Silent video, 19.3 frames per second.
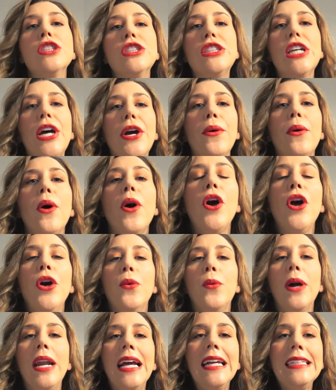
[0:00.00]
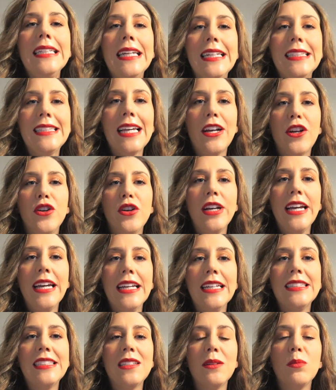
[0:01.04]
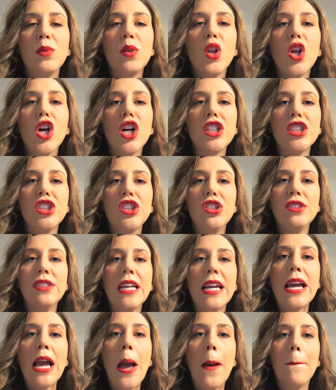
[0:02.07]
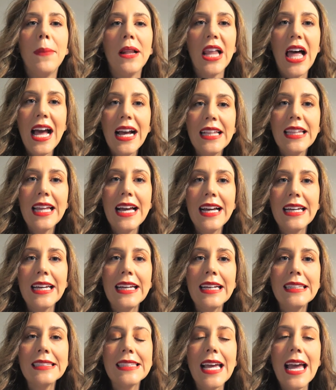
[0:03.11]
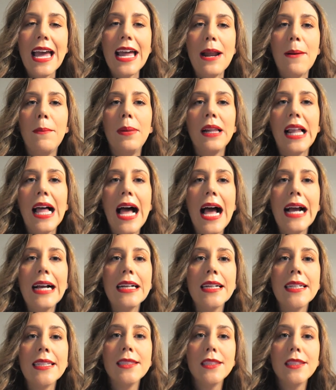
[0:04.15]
So what I did is I created some looks using black leggings and a black